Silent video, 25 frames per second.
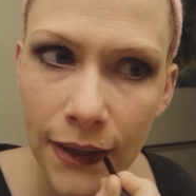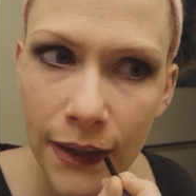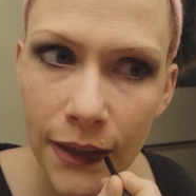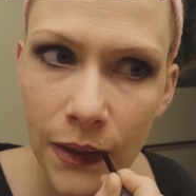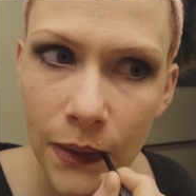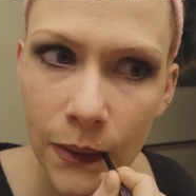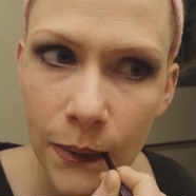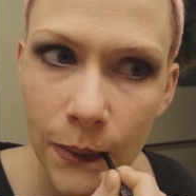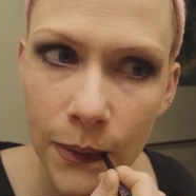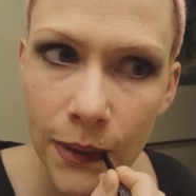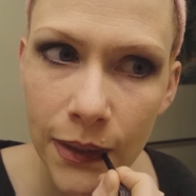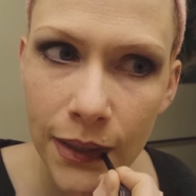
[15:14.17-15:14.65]

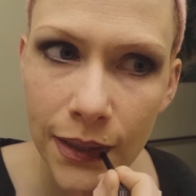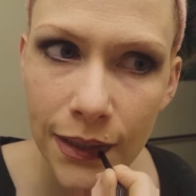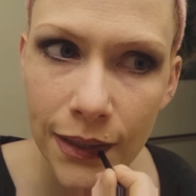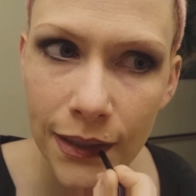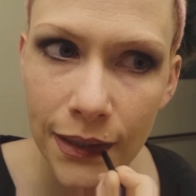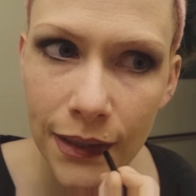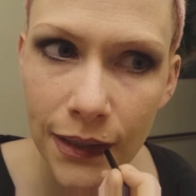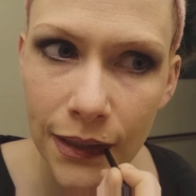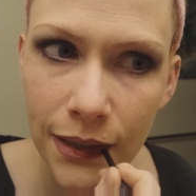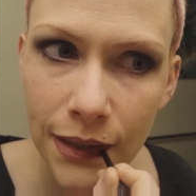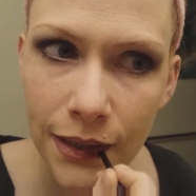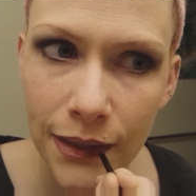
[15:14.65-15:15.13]
And
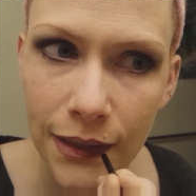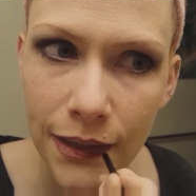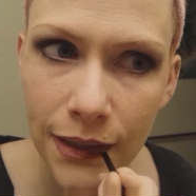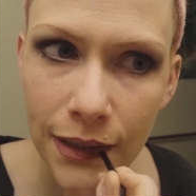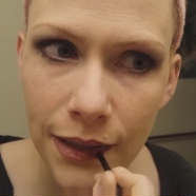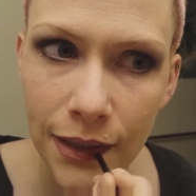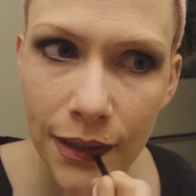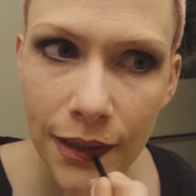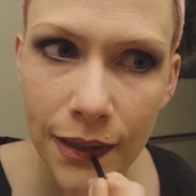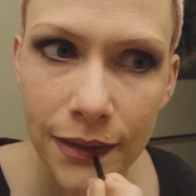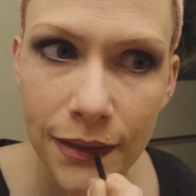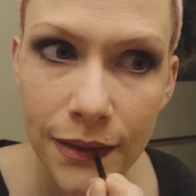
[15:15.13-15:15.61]
what,
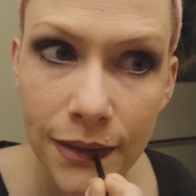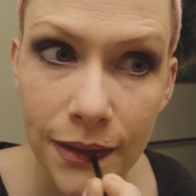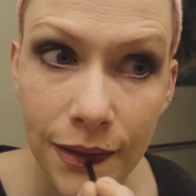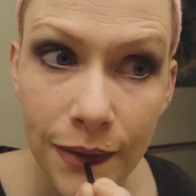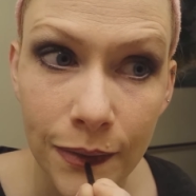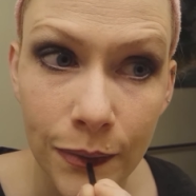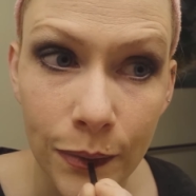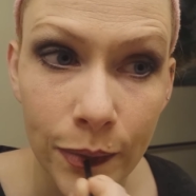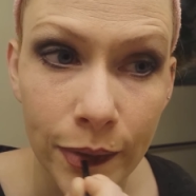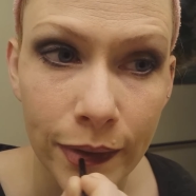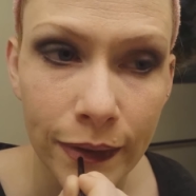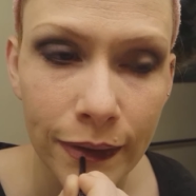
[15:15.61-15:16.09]
I'll
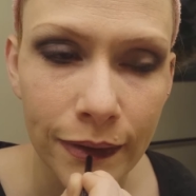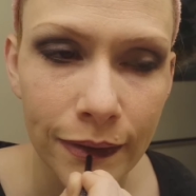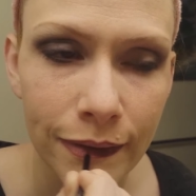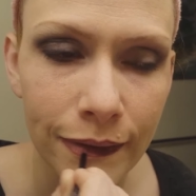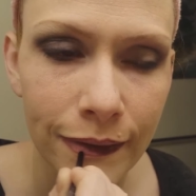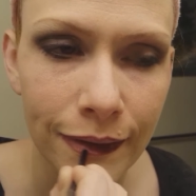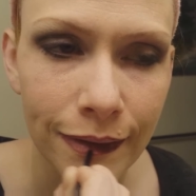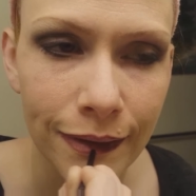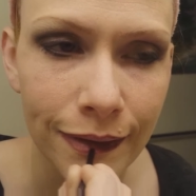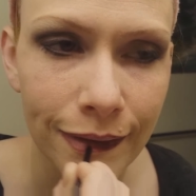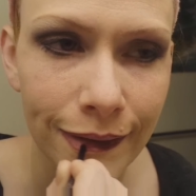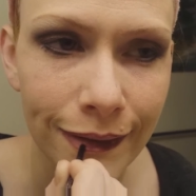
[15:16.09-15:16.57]
explain in
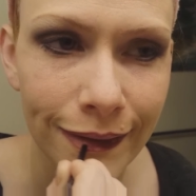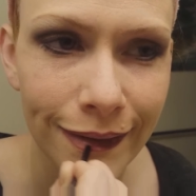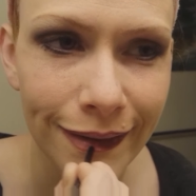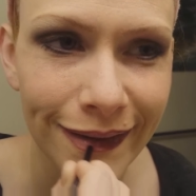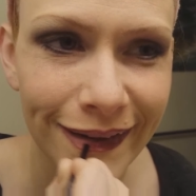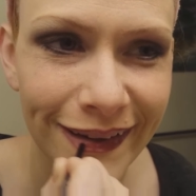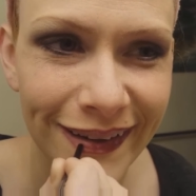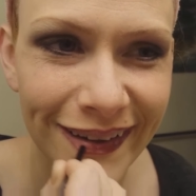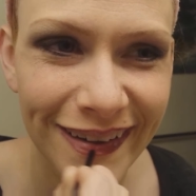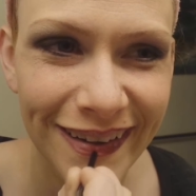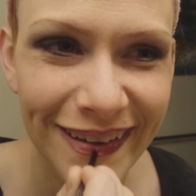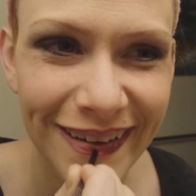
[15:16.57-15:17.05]
a second.
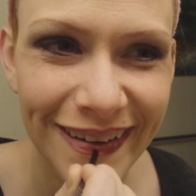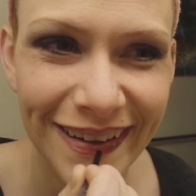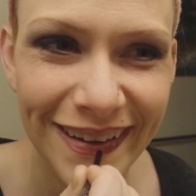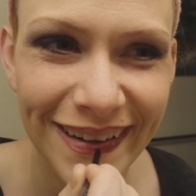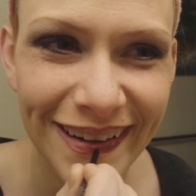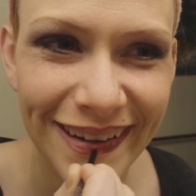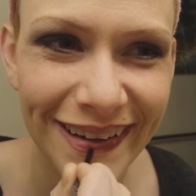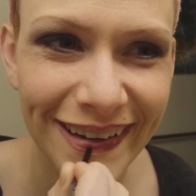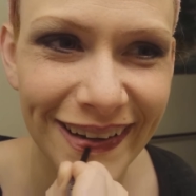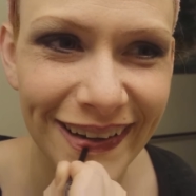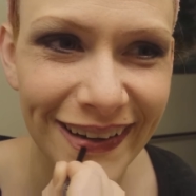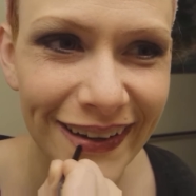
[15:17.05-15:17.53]

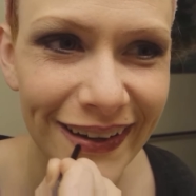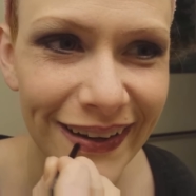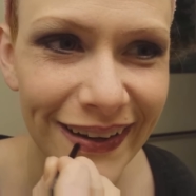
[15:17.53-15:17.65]
So